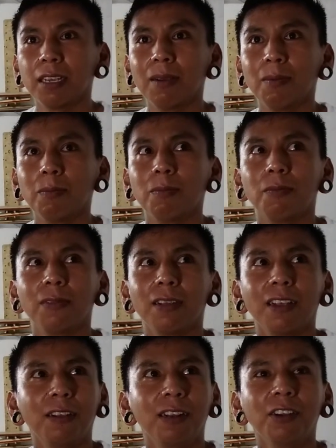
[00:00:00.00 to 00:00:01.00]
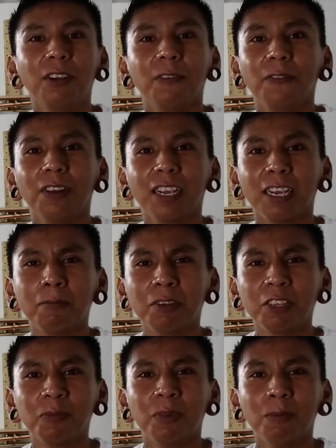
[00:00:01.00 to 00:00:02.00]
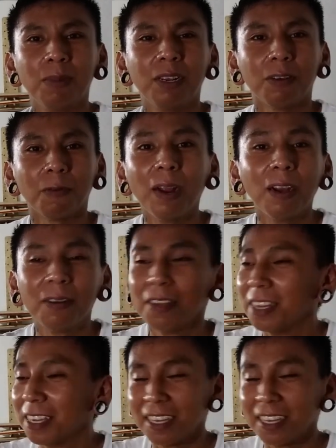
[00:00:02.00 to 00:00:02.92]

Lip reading: I literally feel like I'm just mumbling around.